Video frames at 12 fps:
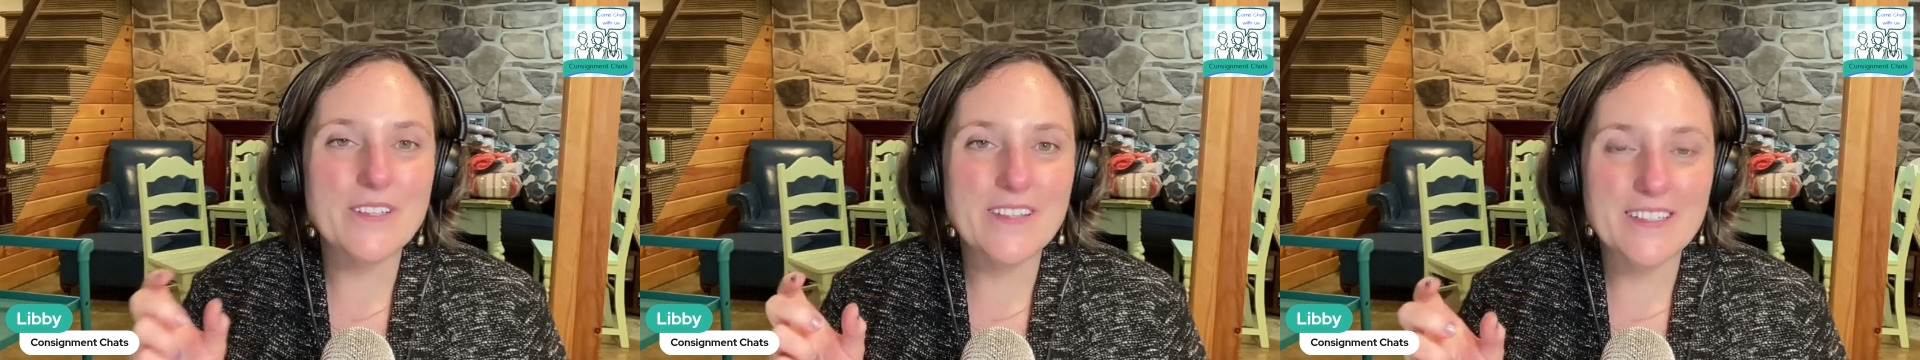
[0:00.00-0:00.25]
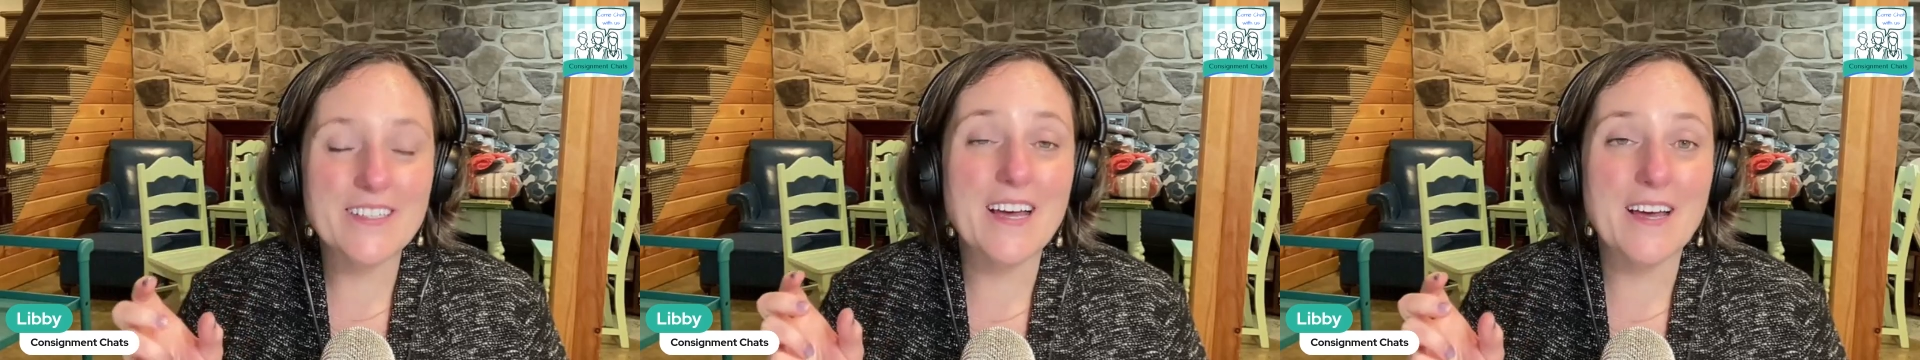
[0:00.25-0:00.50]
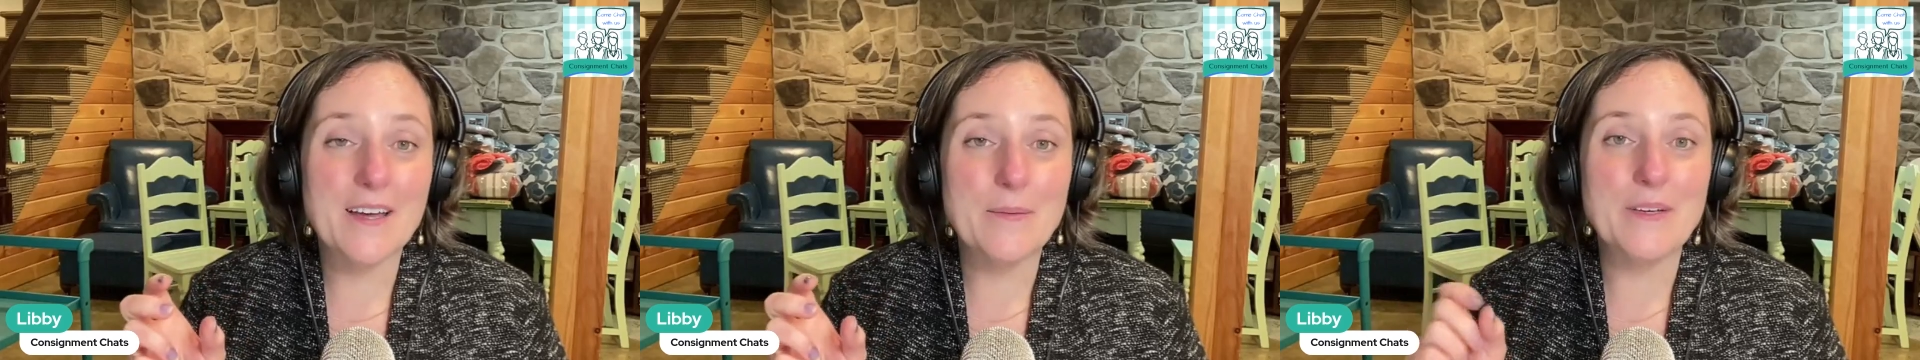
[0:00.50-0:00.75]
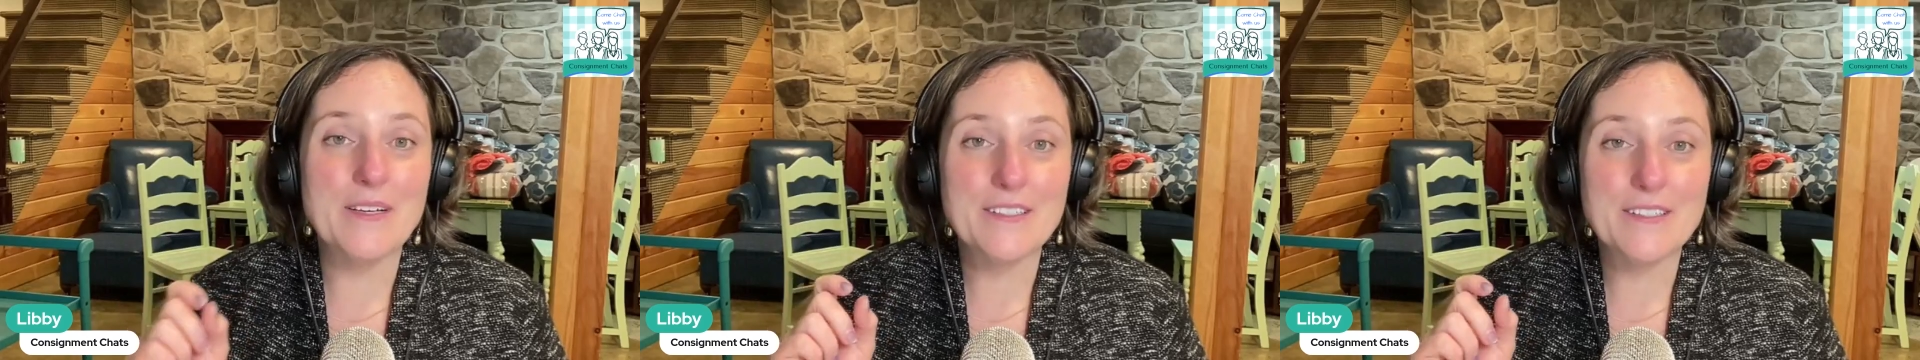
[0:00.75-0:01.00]
the time
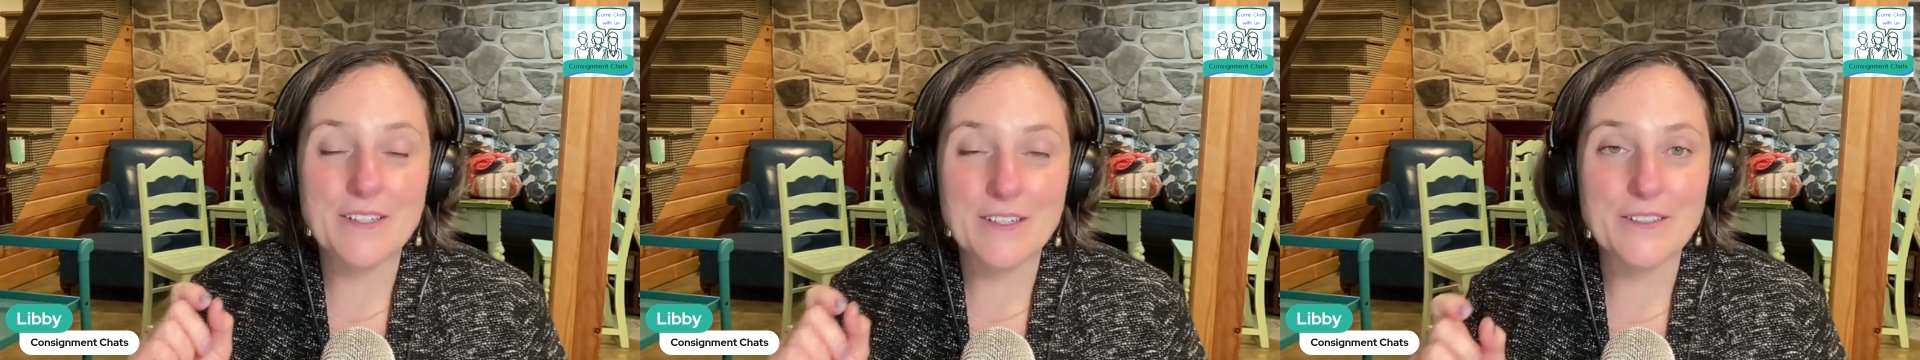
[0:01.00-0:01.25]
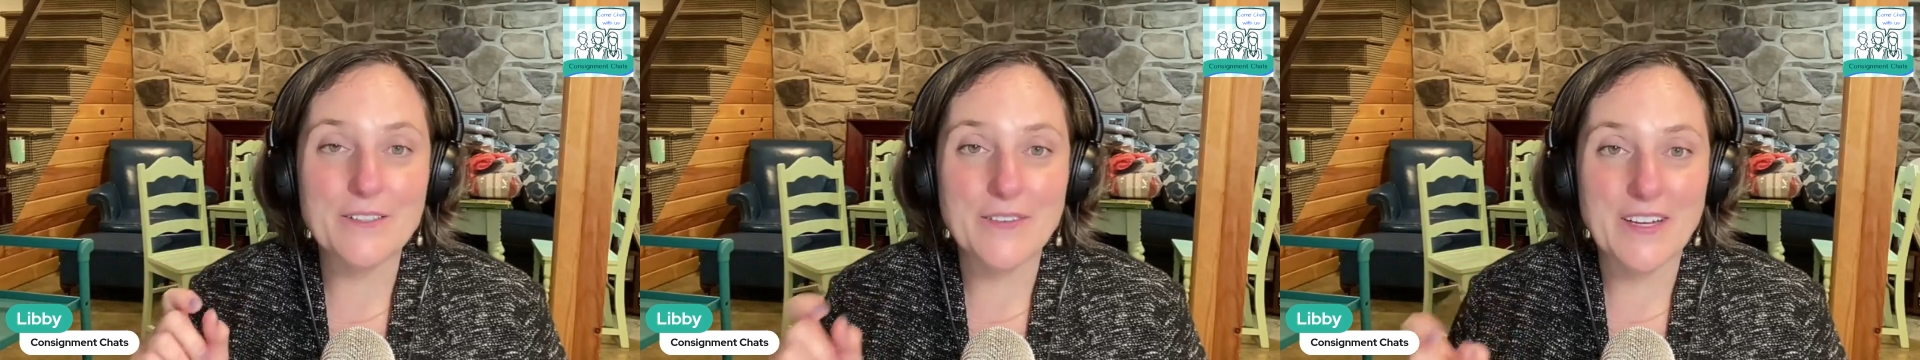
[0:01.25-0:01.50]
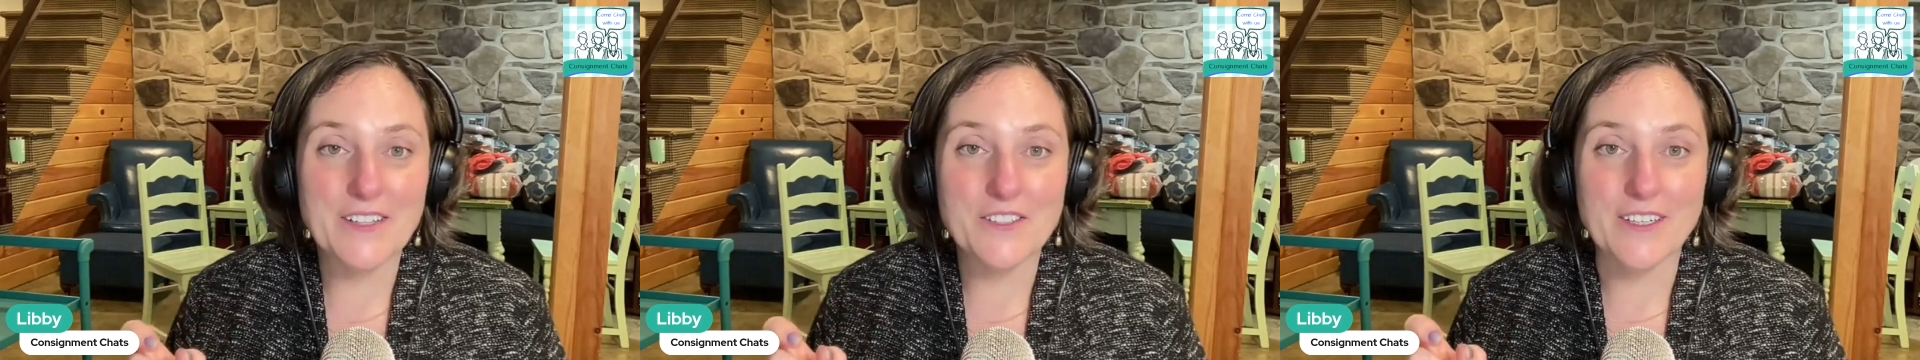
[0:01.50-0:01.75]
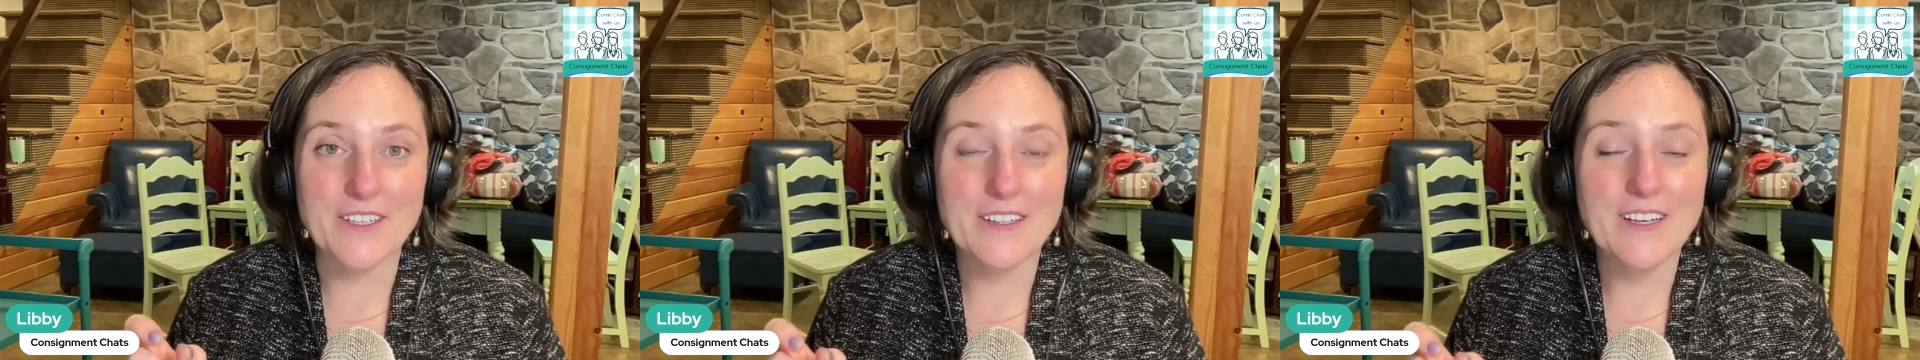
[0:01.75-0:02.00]
is
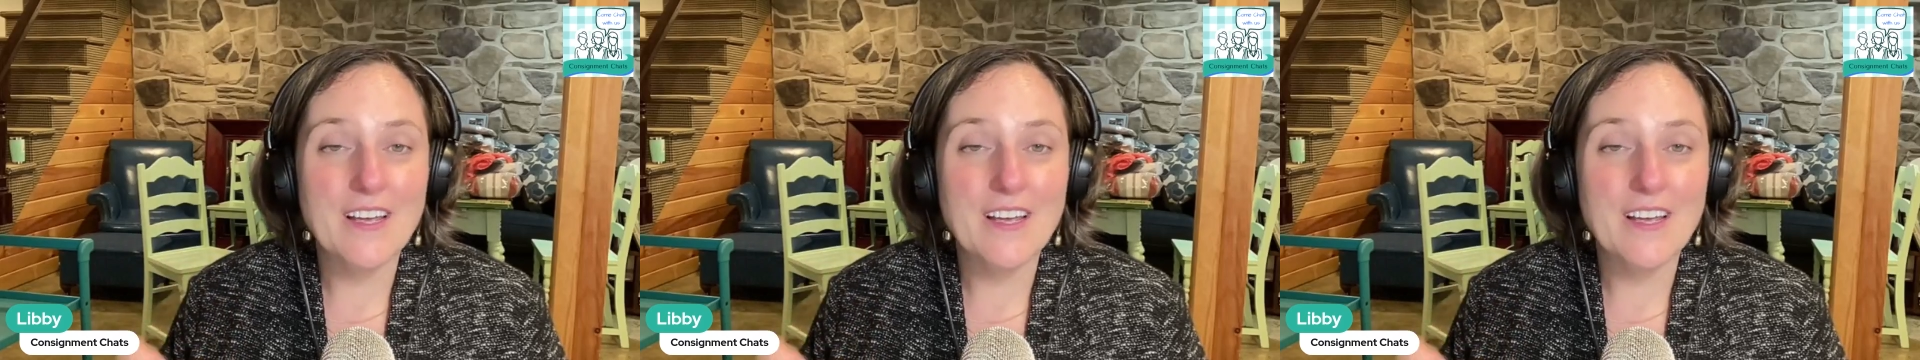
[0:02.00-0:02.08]
cultivation.